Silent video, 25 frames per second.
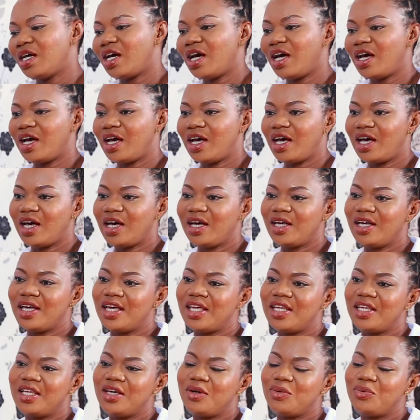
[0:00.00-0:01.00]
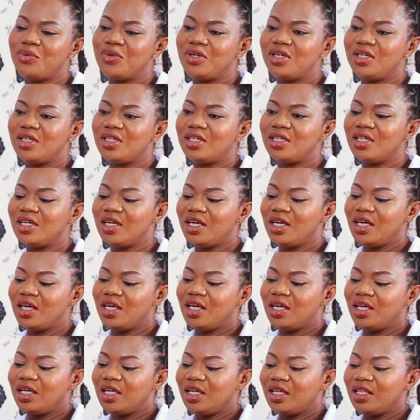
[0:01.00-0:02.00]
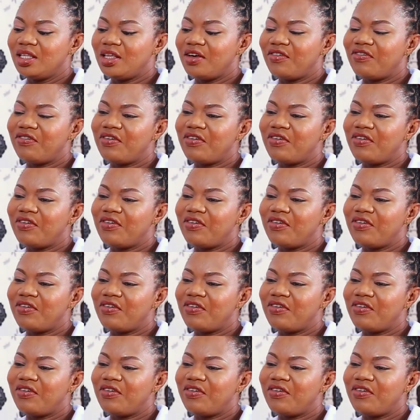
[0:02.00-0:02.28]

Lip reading: And then the